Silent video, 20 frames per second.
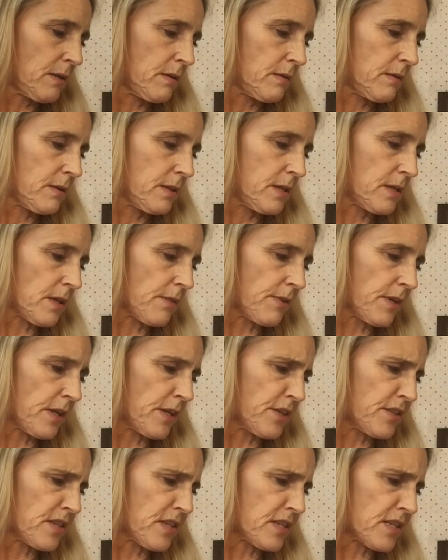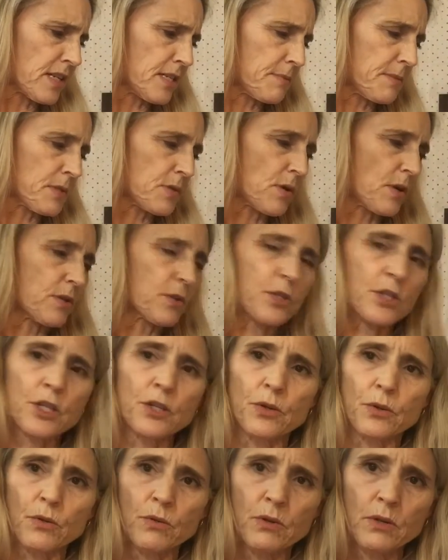these aren't very good sunshines this fall,
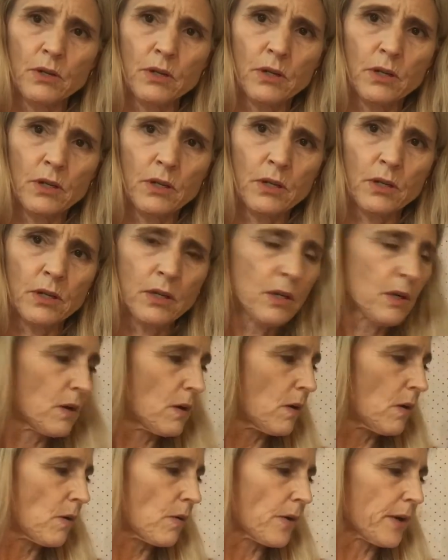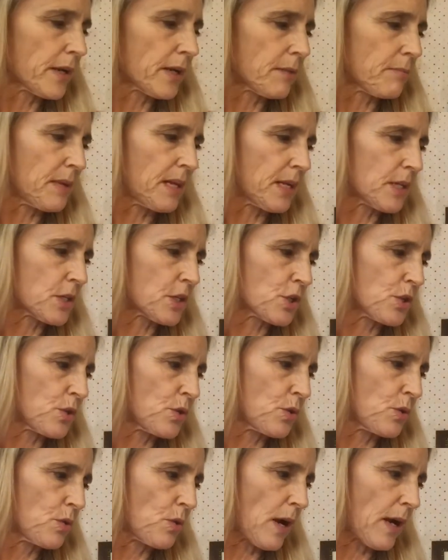2. Or you can make
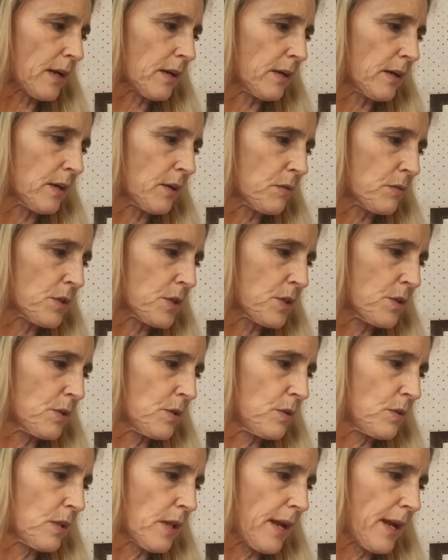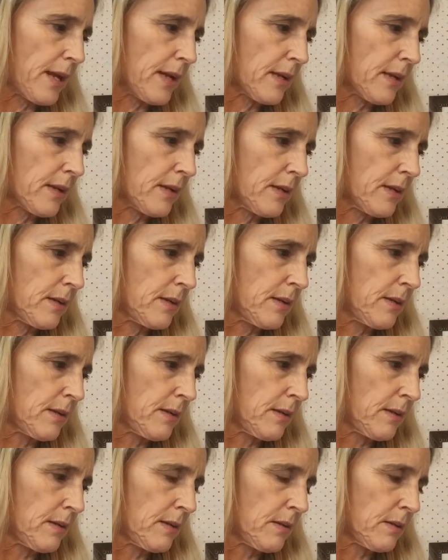2, I don't know, 2 like,
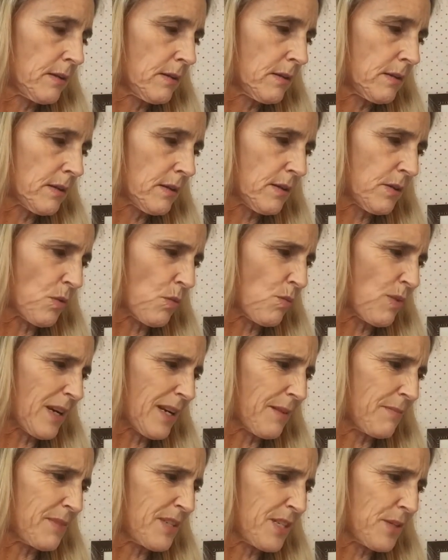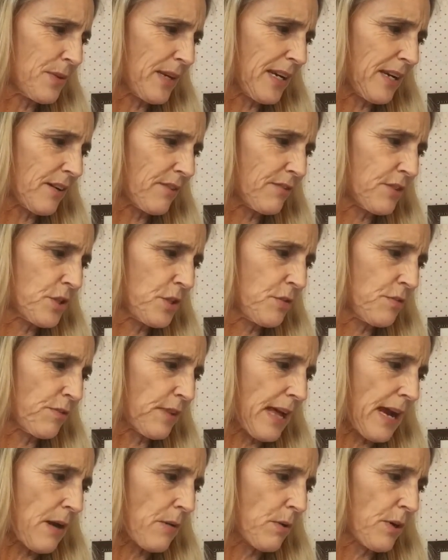I don't know what I'm doing here, 2
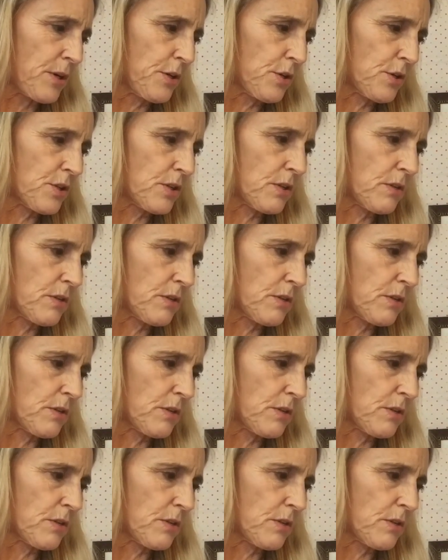flowers.